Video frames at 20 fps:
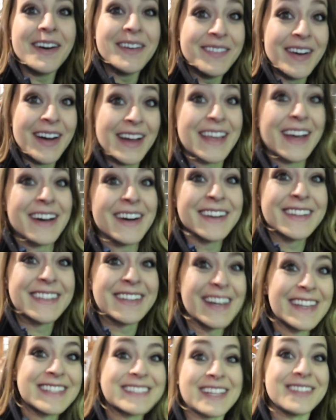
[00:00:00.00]
Oh my god,
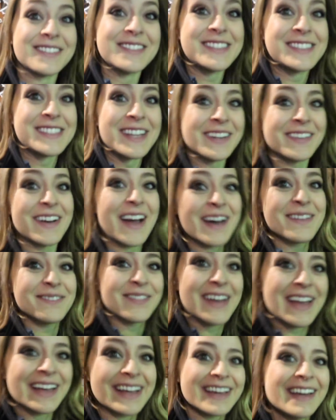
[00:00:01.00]
guys, that was so
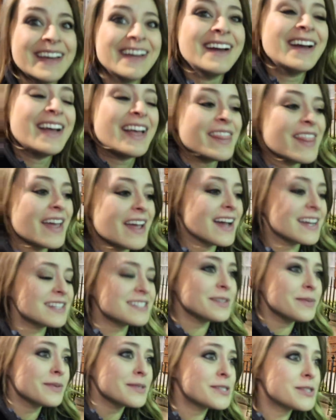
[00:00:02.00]
epic. They
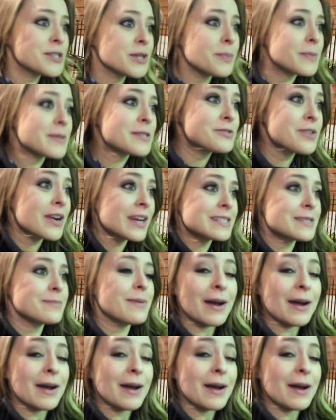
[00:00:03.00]
actually were super strict